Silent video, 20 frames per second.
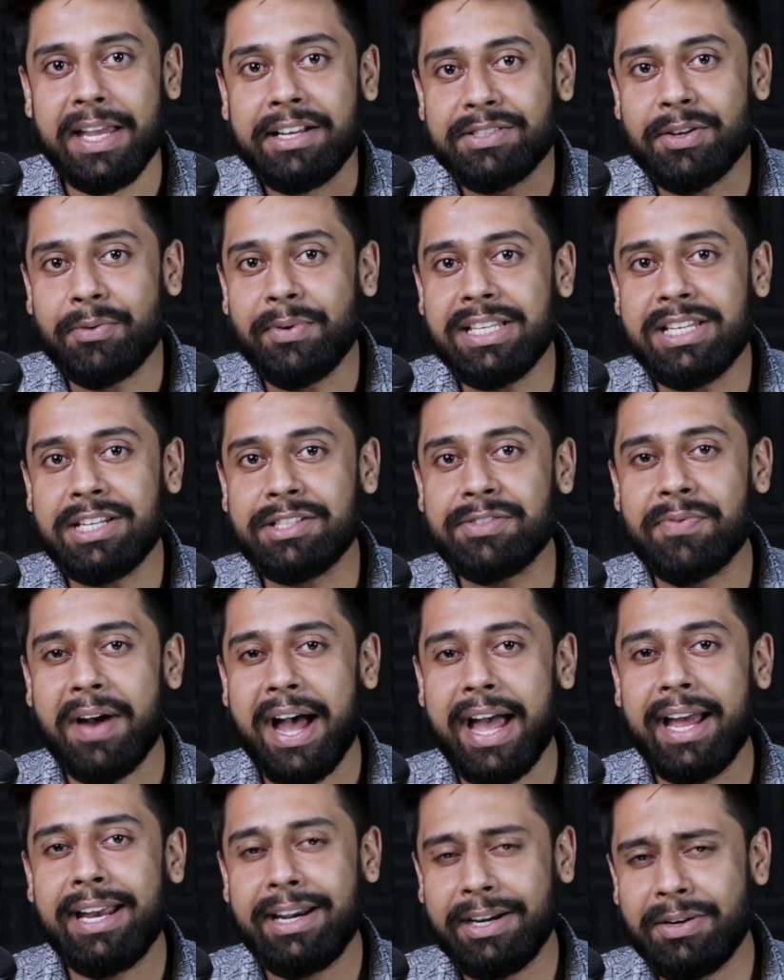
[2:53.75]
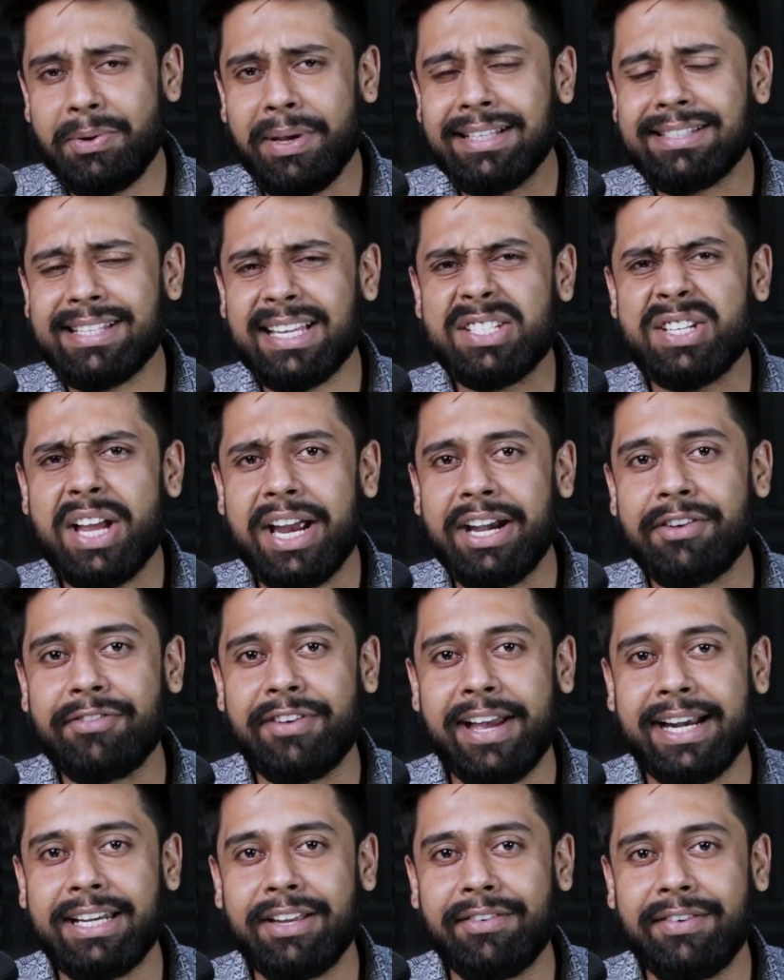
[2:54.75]
So which is why doing such kind of
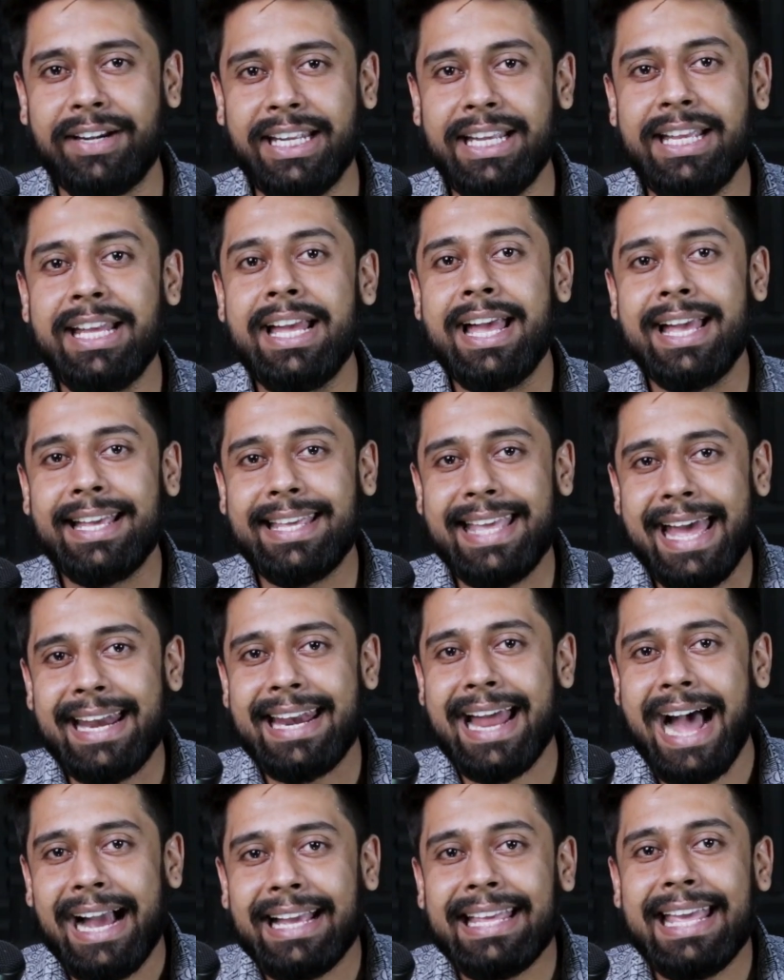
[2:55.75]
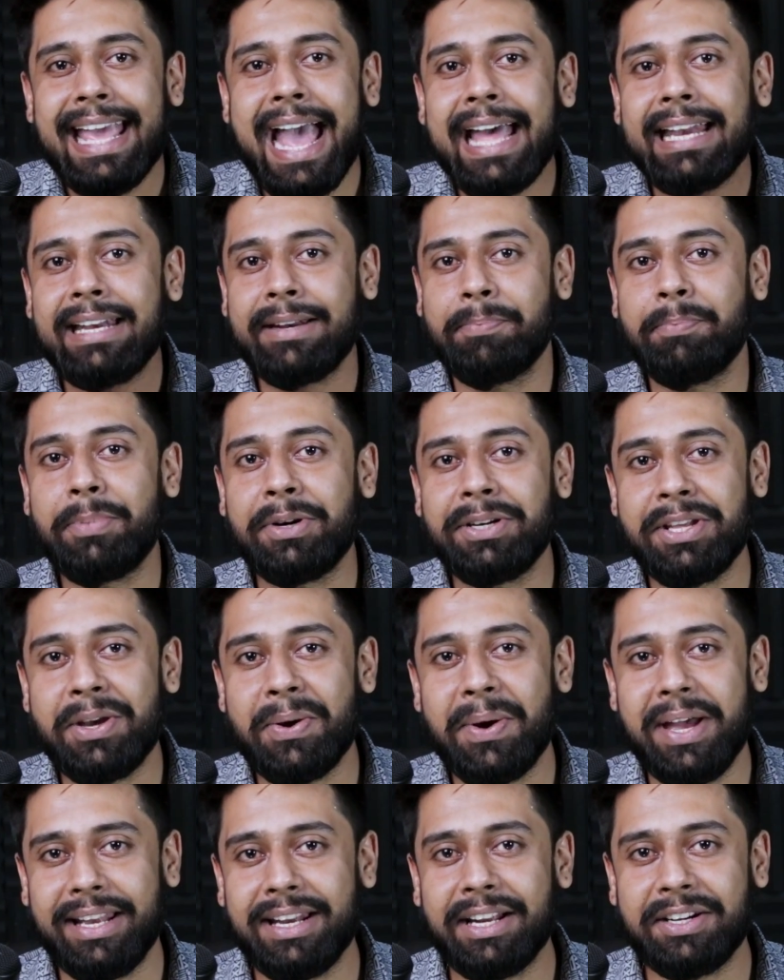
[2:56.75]
activity can again put
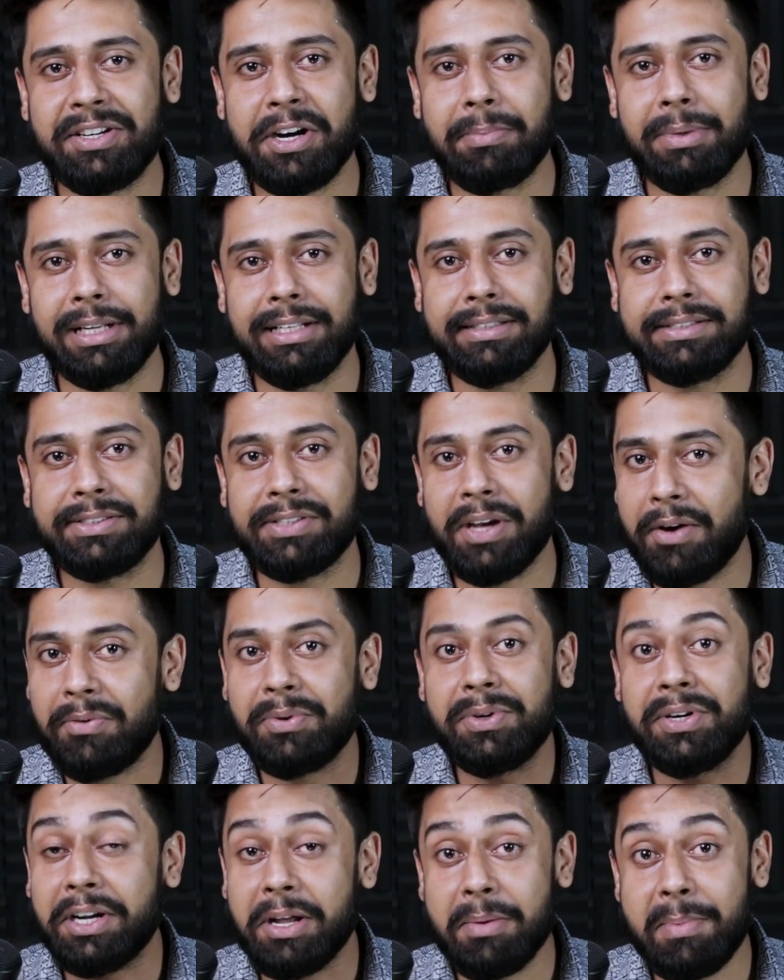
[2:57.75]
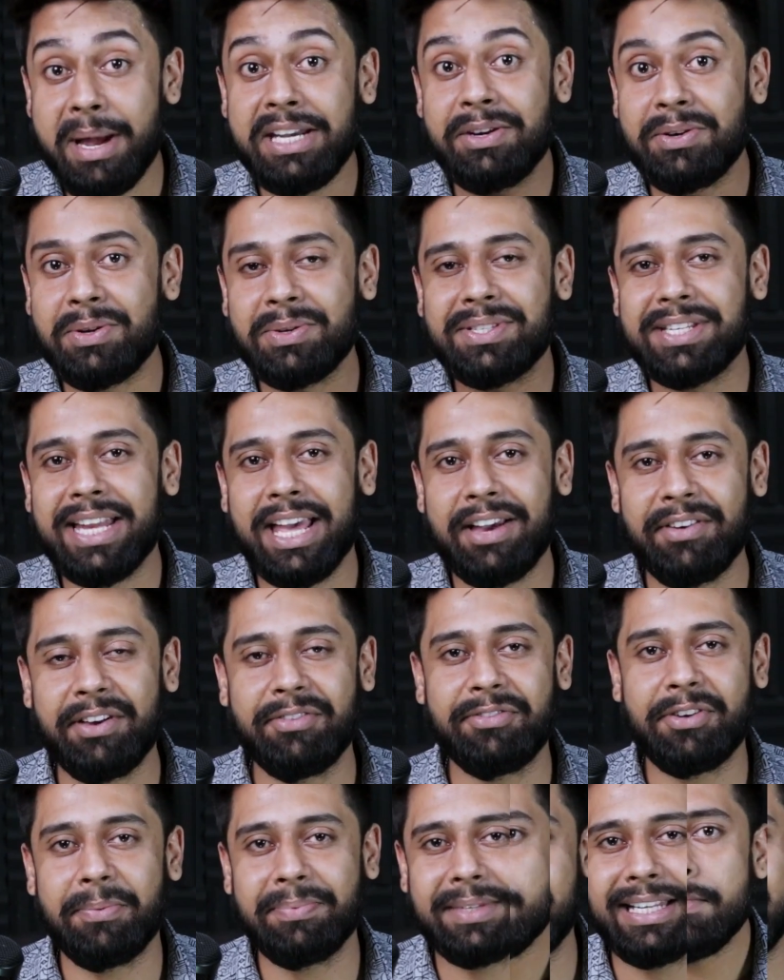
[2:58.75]
you in a trouble. So I would recommend you to stay away
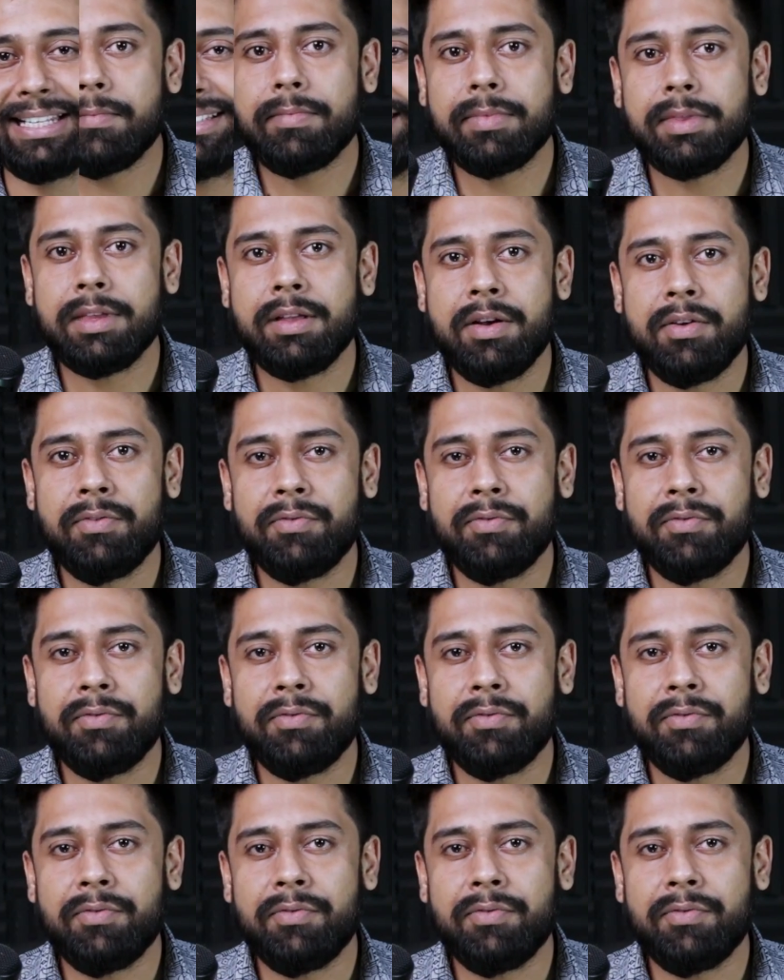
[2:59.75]
from this.